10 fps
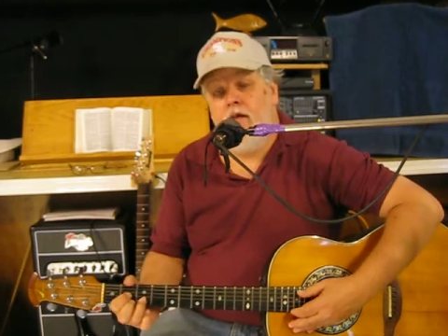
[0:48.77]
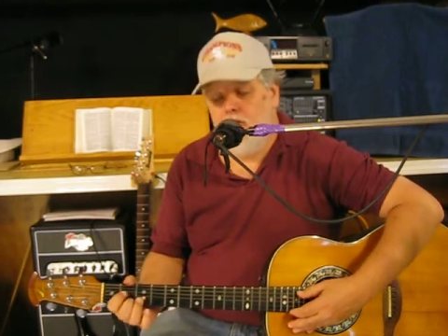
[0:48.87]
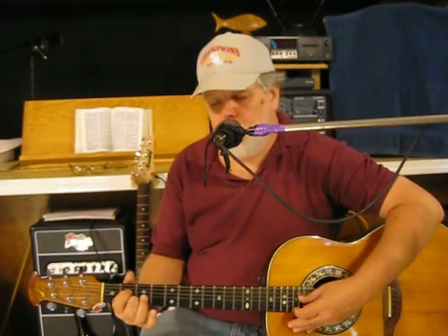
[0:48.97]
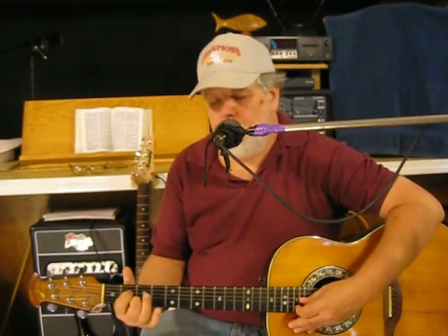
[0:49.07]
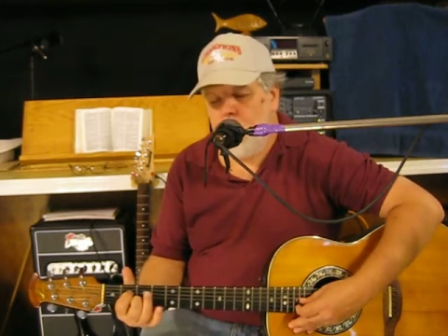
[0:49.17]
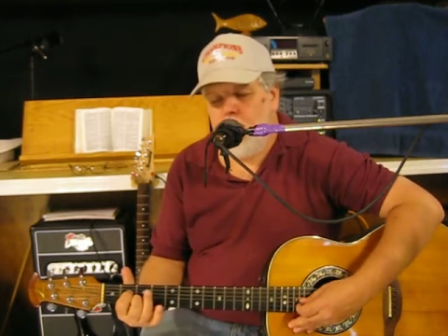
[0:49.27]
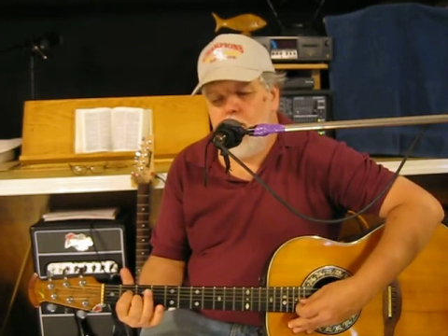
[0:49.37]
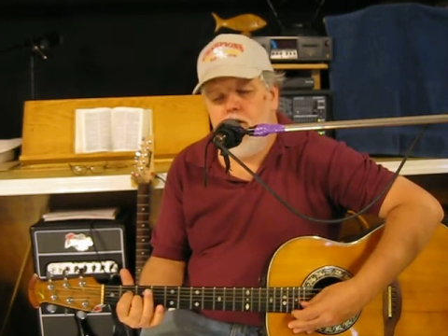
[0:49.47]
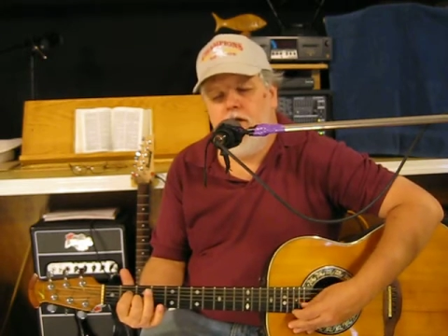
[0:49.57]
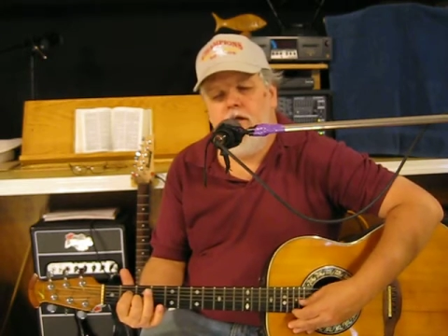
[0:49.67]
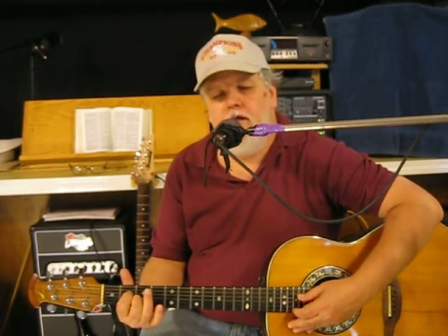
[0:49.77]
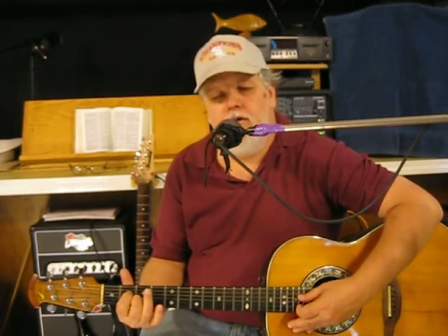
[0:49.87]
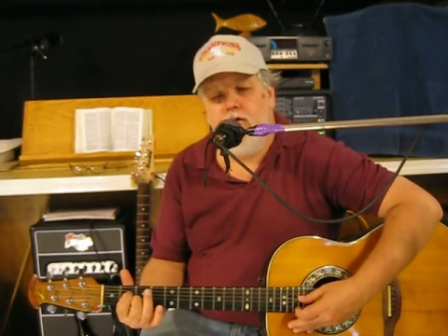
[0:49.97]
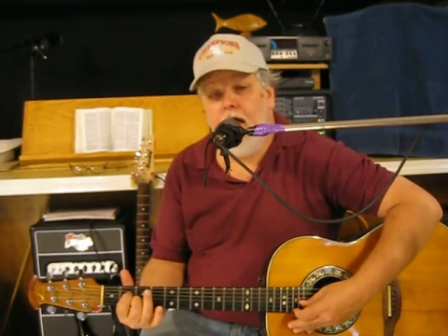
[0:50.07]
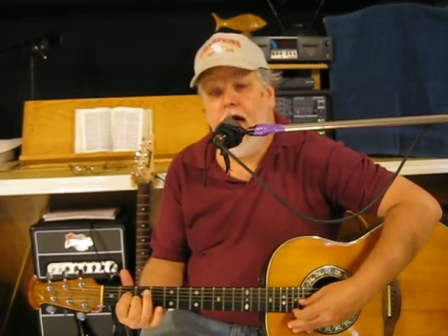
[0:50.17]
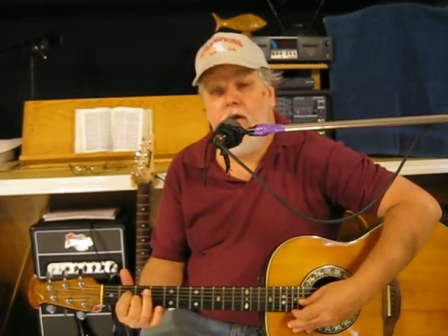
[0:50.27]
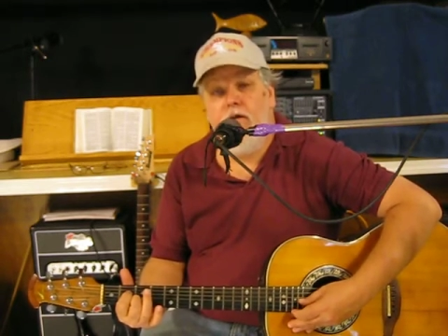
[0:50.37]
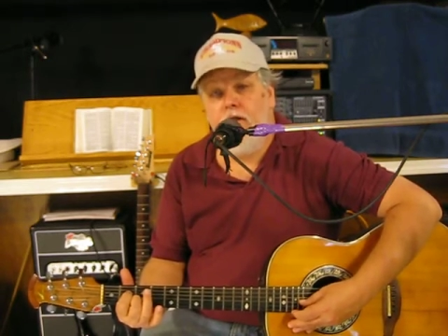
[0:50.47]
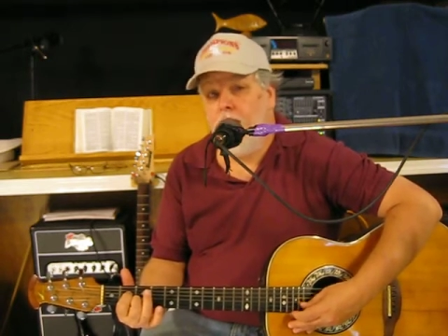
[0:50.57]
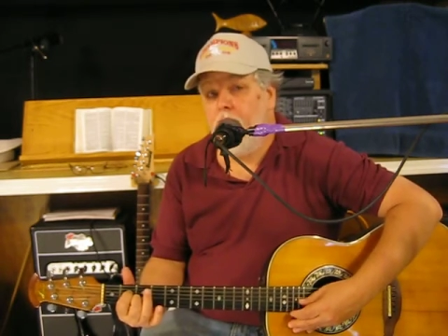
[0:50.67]
Just a little
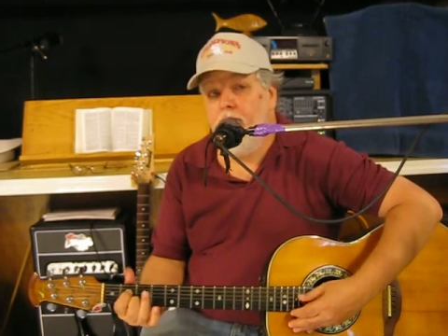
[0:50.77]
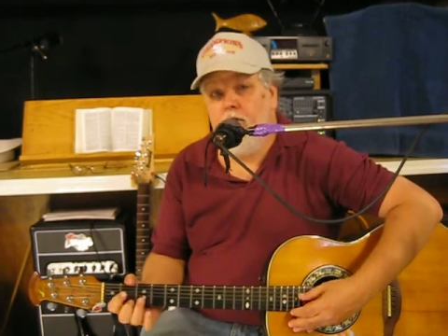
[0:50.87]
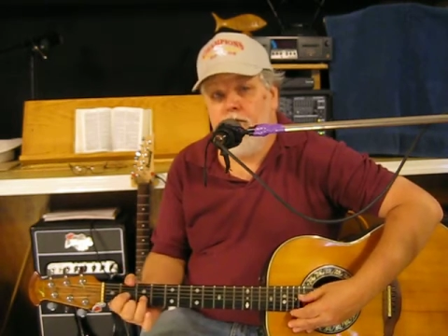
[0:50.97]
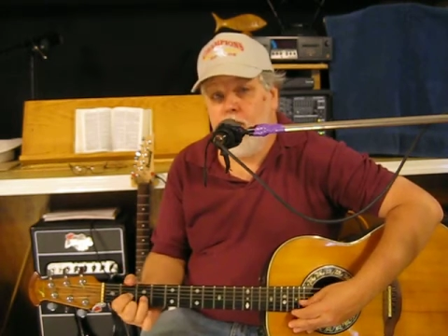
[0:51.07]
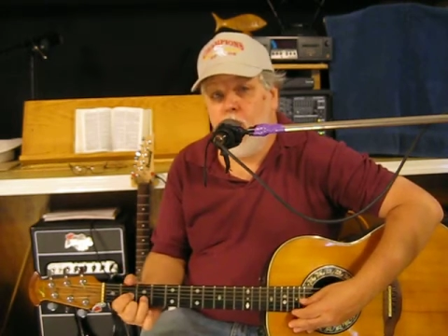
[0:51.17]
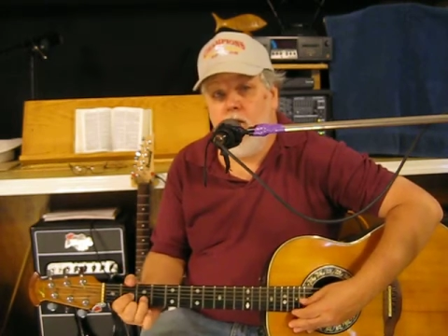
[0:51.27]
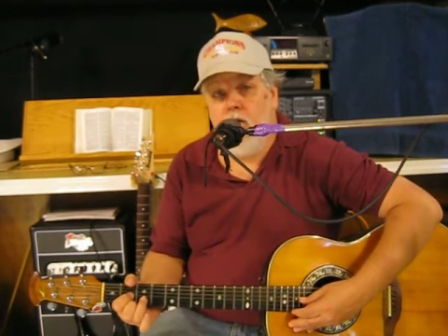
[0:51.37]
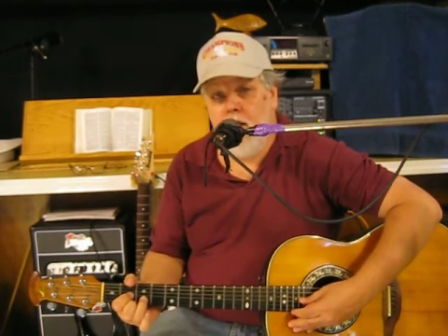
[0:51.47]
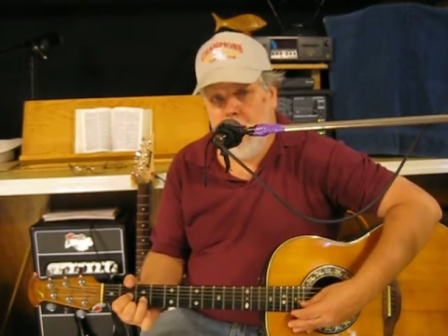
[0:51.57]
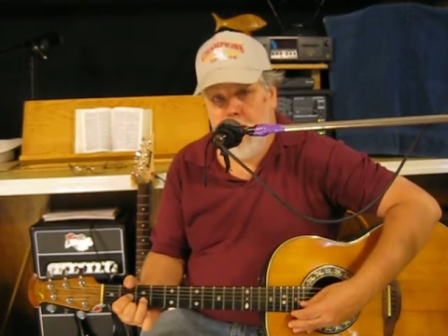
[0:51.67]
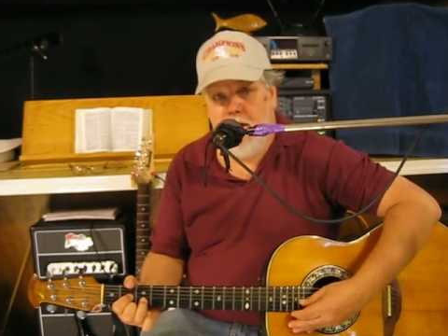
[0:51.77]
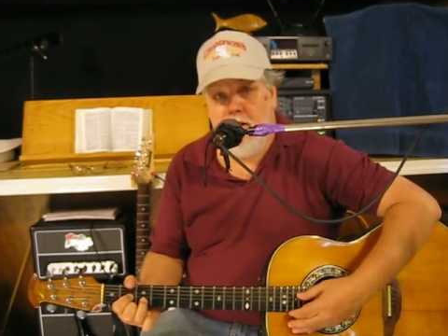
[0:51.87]
south of your forehead.